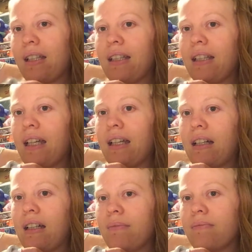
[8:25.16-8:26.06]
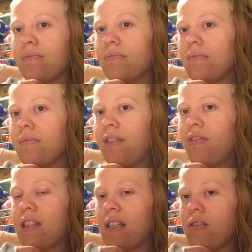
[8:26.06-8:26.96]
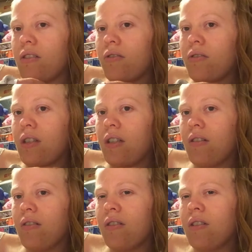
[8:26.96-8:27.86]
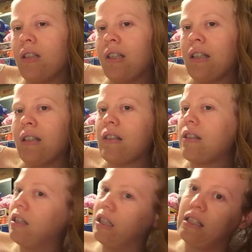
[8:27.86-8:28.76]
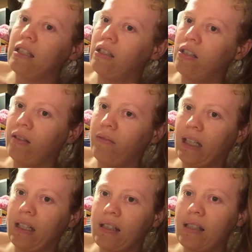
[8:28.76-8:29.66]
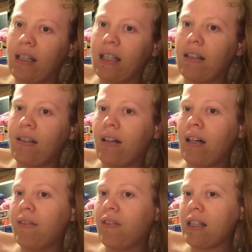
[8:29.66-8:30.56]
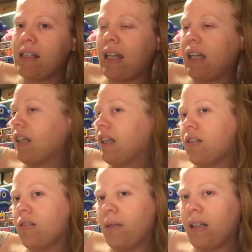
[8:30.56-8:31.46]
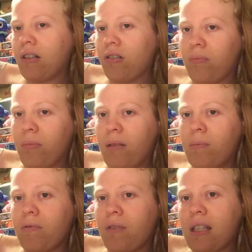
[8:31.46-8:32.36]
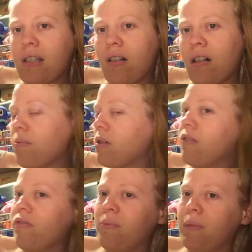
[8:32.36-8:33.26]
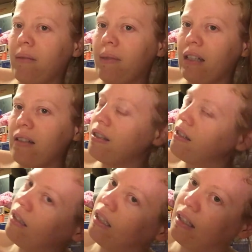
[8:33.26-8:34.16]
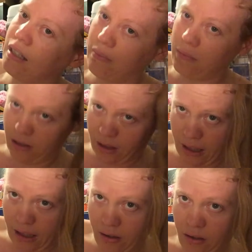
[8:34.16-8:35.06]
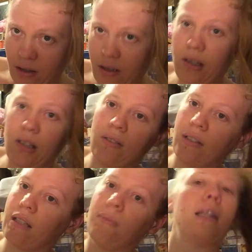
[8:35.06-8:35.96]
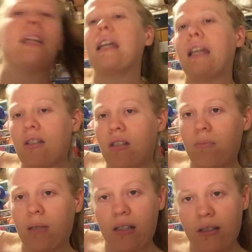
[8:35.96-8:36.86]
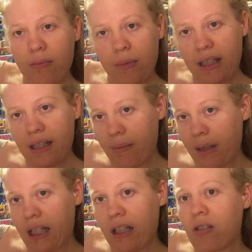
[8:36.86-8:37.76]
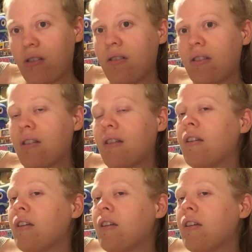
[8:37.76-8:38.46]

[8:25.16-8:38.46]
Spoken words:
My physio is also suggesting, she reckons, like, IV saline could be a good minimal risk option for me, because I'm not keen on doing the medication because of my stomach issues and